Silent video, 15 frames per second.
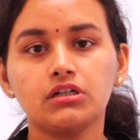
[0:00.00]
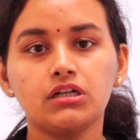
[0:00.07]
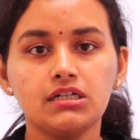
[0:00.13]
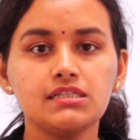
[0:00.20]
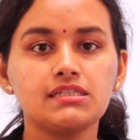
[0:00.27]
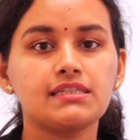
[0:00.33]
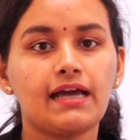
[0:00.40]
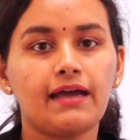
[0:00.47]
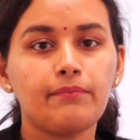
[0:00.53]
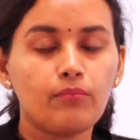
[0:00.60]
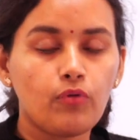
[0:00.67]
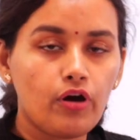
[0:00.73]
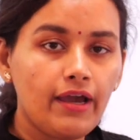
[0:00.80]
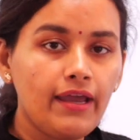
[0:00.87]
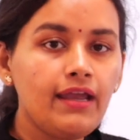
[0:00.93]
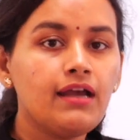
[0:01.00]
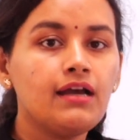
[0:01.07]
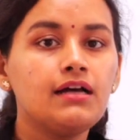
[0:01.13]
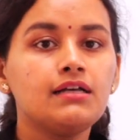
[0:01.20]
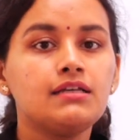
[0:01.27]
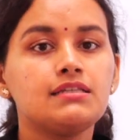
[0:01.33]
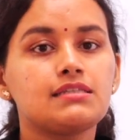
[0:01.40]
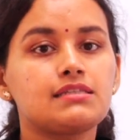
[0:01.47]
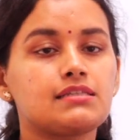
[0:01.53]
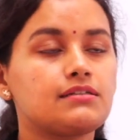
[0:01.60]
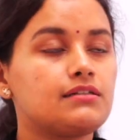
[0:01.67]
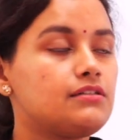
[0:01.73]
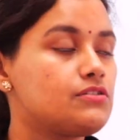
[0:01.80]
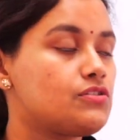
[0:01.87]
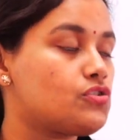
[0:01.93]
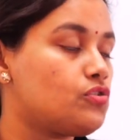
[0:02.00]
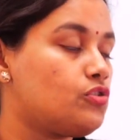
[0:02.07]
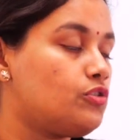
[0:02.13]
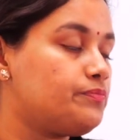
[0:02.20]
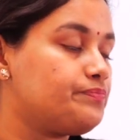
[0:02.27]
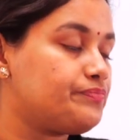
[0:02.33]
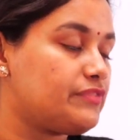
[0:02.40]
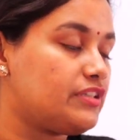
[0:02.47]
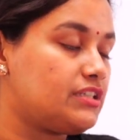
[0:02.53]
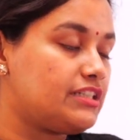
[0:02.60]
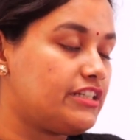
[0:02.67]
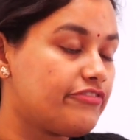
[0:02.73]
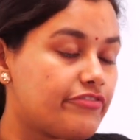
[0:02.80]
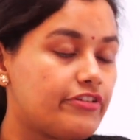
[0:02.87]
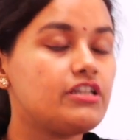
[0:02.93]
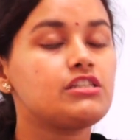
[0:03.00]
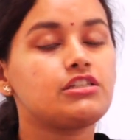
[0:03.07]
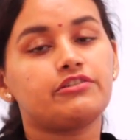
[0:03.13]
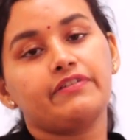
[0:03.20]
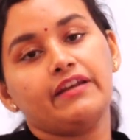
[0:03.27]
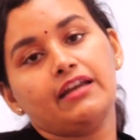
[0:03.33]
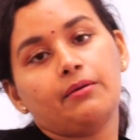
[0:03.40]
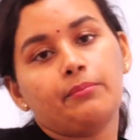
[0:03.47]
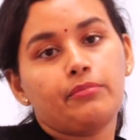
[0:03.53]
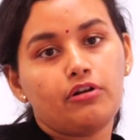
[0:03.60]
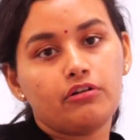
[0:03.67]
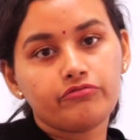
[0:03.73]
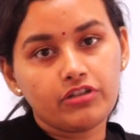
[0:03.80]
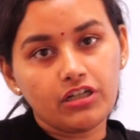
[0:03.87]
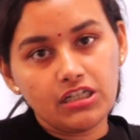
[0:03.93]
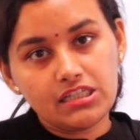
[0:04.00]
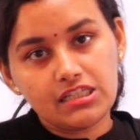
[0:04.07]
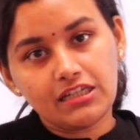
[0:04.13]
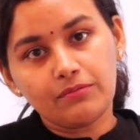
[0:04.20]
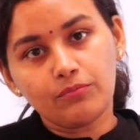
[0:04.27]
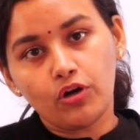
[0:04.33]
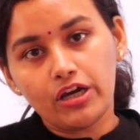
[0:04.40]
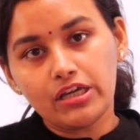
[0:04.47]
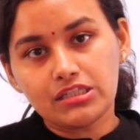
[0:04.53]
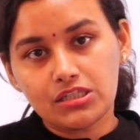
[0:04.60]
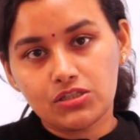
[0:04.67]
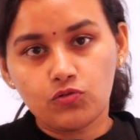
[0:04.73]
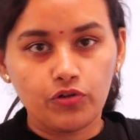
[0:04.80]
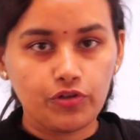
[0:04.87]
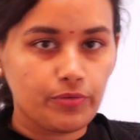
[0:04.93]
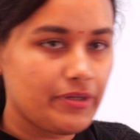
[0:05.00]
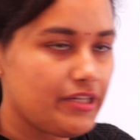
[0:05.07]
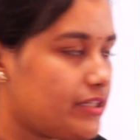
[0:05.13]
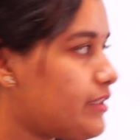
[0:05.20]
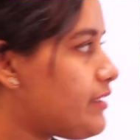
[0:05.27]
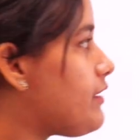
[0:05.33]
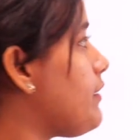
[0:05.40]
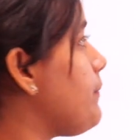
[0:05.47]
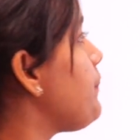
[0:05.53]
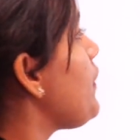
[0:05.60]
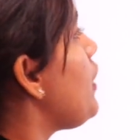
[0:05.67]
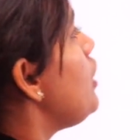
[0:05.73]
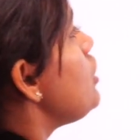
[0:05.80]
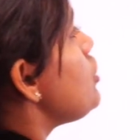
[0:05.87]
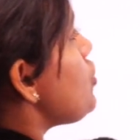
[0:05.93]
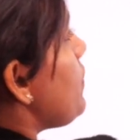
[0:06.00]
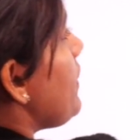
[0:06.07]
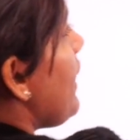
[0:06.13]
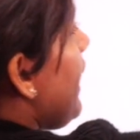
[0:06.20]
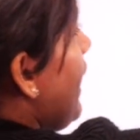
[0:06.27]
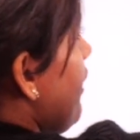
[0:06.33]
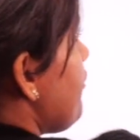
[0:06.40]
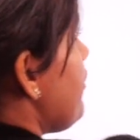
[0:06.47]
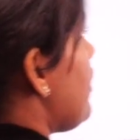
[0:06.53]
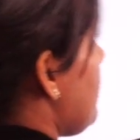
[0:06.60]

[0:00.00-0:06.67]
girls than boy. So the difference between number of girls and boys is going to be 30. So we have the